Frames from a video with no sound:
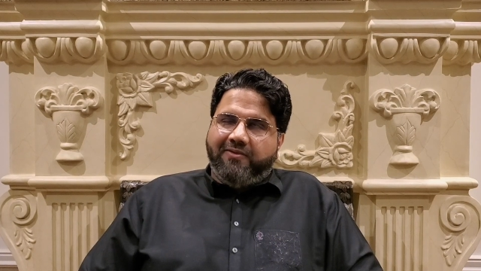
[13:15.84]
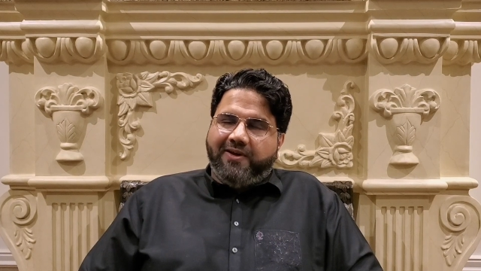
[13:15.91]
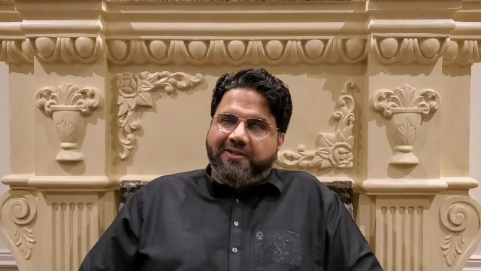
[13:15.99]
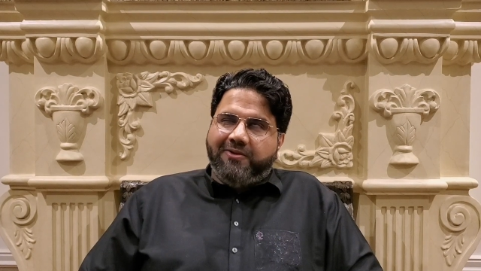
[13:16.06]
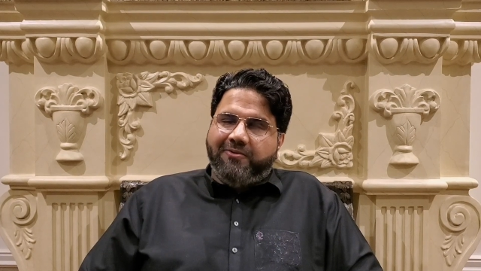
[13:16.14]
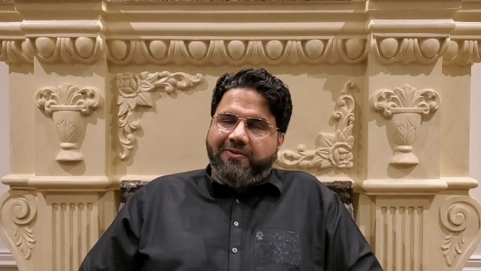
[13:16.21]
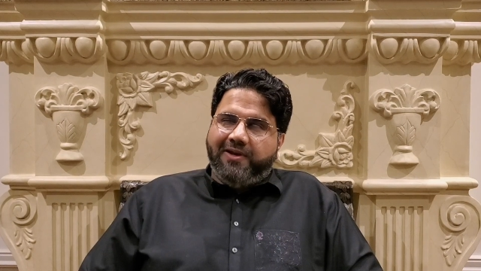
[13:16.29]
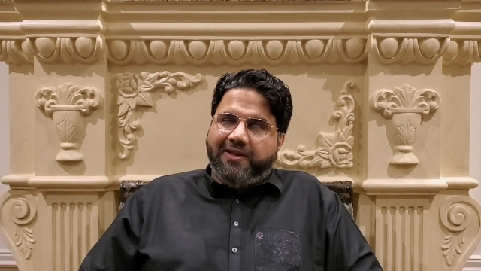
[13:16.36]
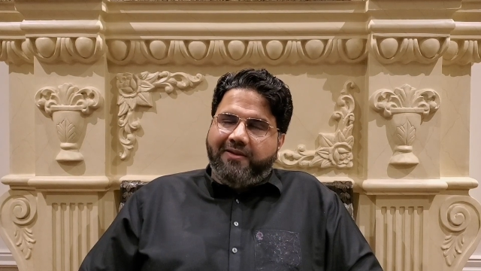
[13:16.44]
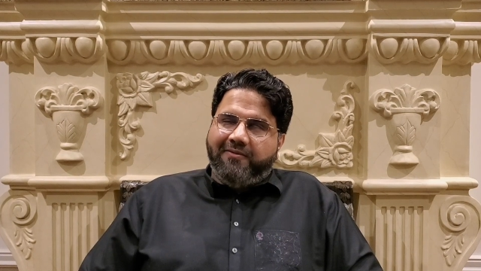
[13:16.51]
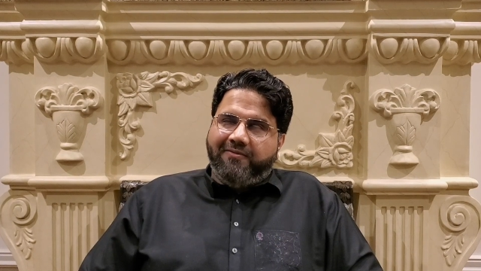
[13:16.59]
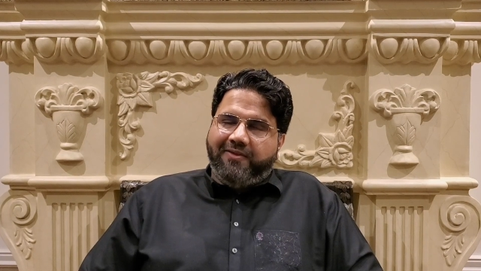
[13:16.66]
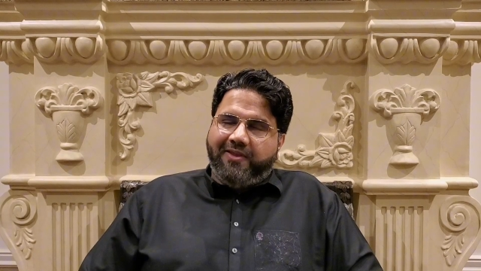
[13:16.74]

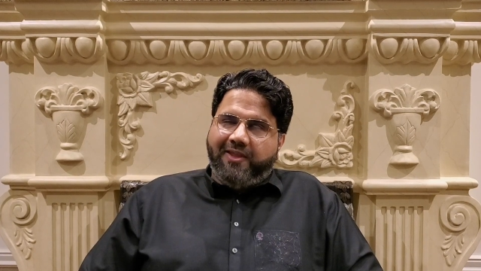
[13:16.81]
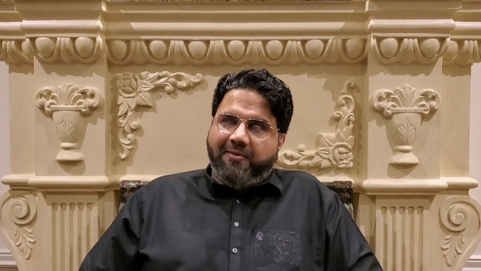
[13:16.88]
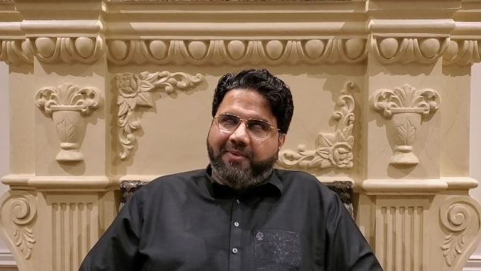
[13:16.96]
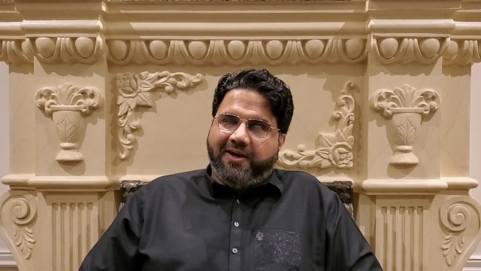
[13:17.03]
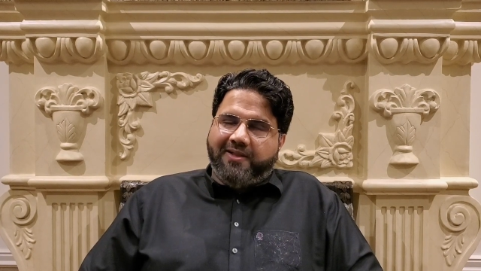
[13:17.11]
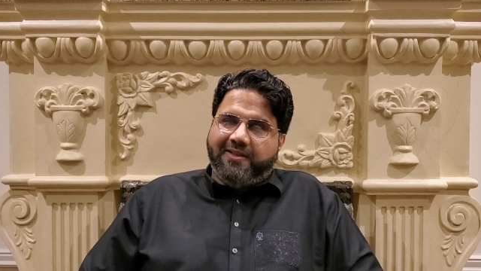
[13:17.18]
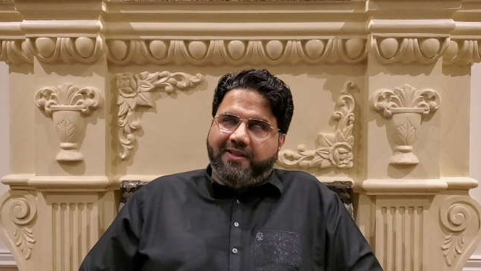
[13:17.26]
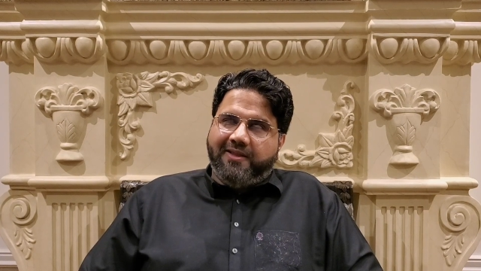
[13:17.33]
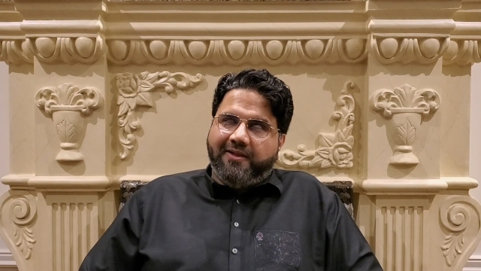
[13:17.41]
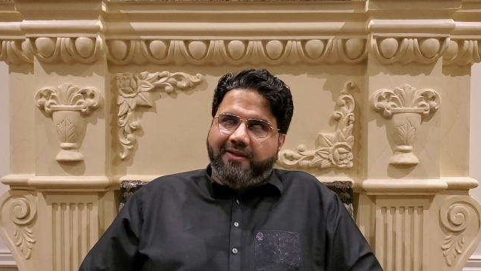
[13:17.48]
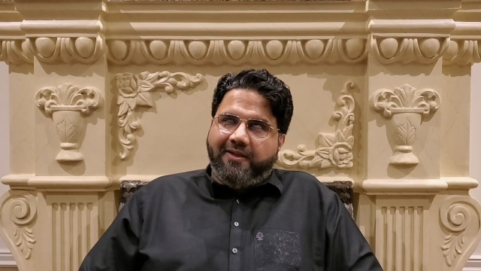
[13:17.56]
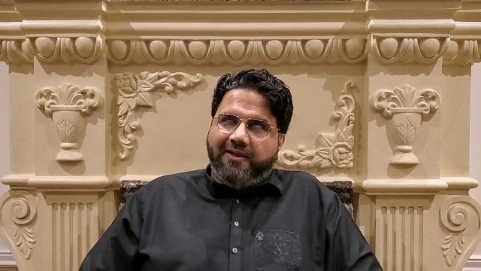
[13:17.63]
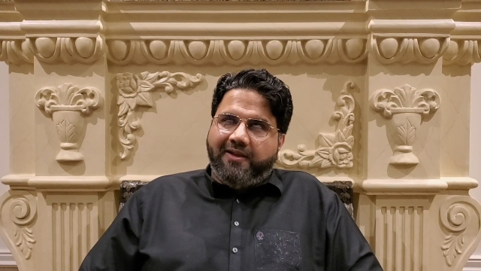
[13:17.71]
Fadkhuli fi ibadi,
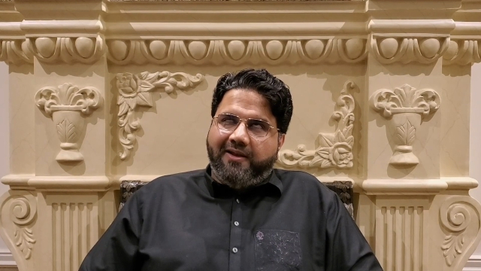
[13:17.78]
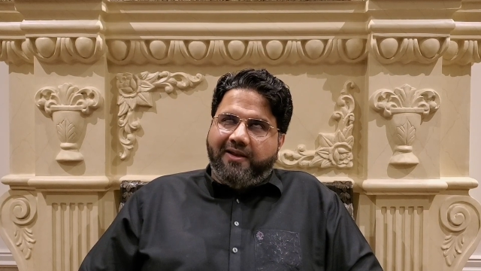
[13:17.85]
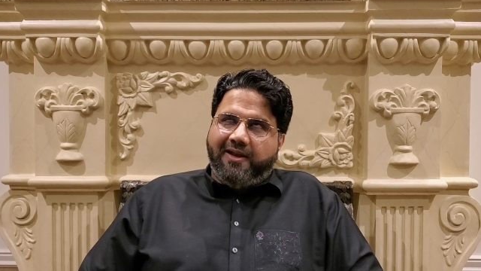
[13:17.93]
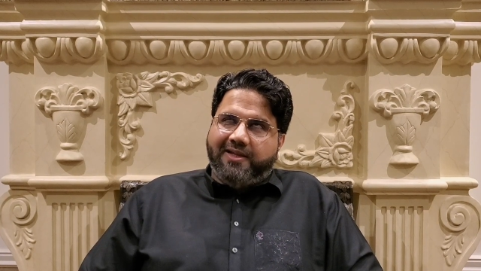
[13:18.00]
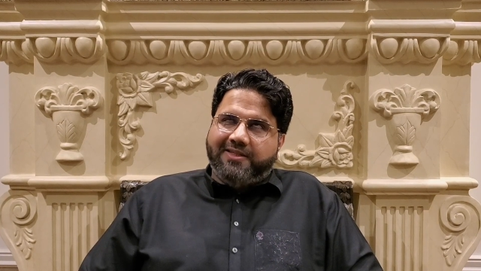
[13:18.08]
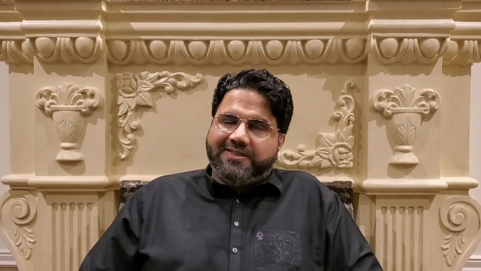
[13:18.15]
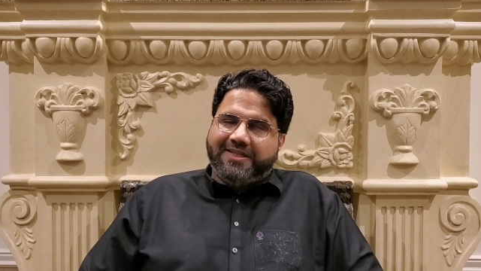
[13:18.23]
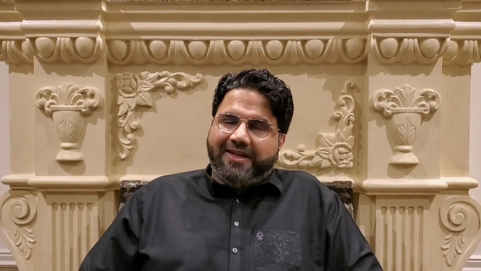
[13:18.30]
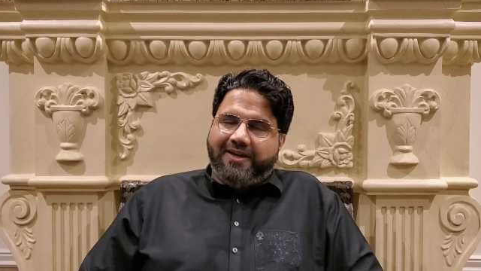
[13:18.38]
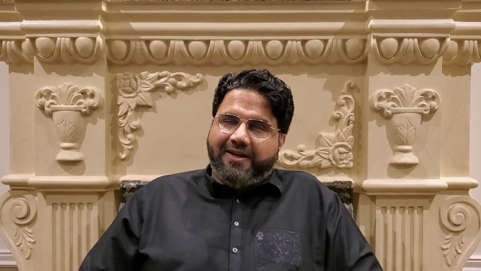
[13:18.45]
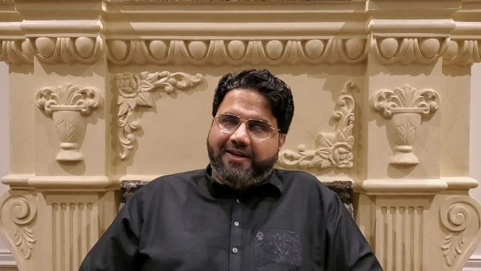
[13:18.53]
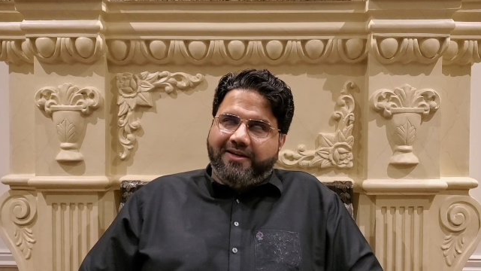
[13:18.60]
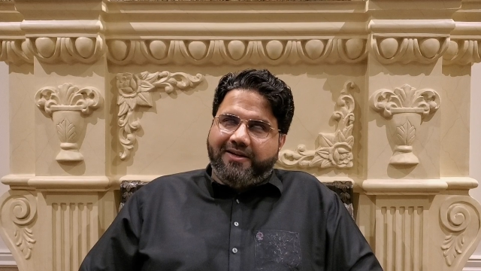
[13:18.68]
let's
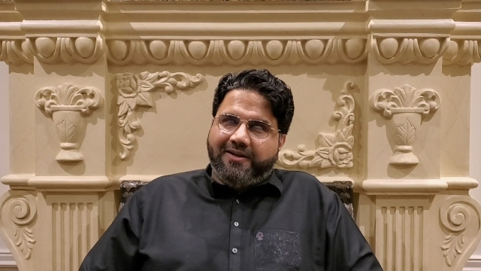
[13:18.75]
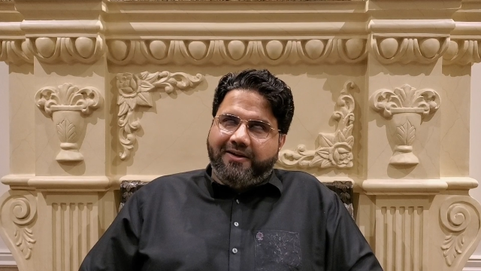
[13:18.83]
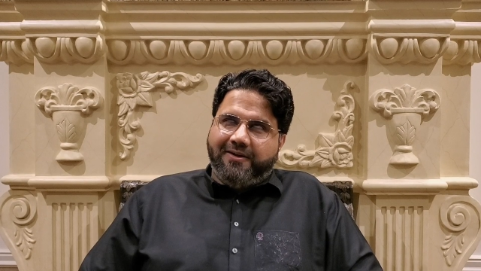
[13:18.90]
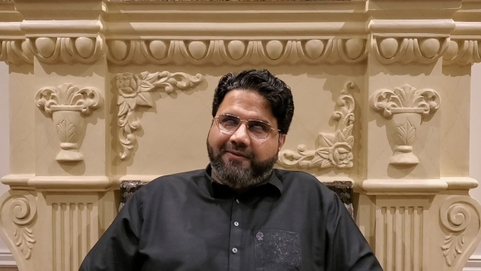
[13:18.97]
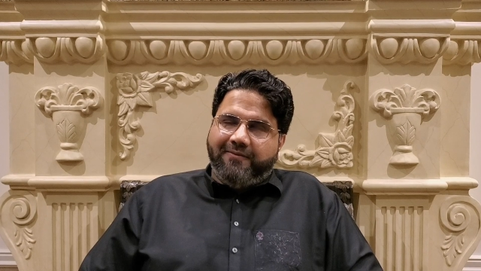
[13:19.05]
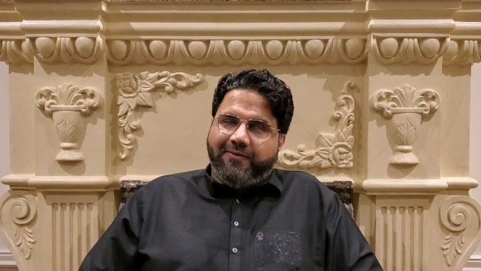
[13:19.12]
enter